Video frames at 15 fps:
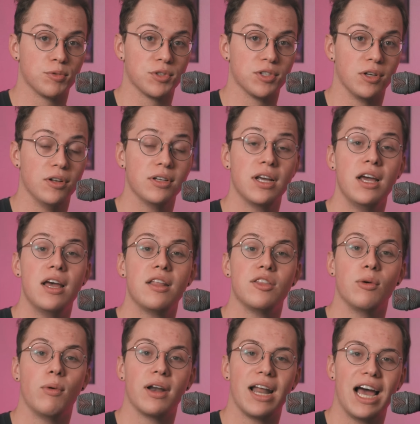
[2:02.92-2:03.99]
result.
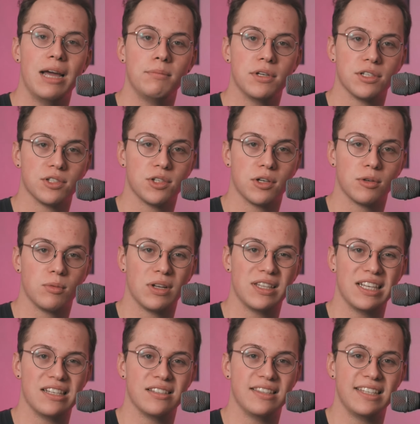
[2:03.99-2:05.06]
The one I'm concerned
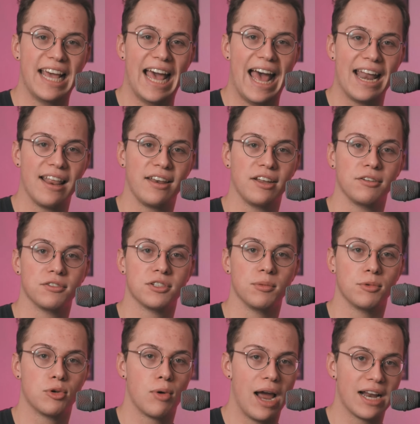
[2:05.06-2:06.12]
with is the additive
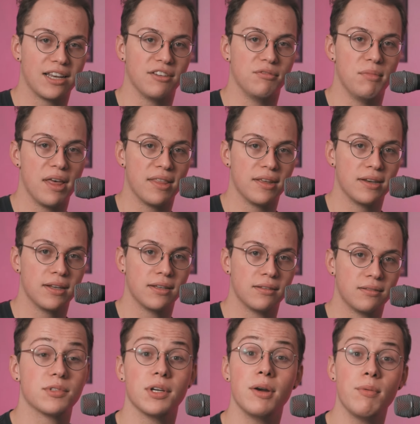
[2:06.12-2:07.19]
subtractive method.
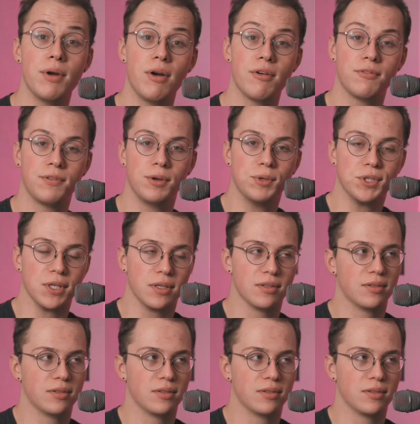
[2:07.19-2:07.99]
So here we are in Fusion.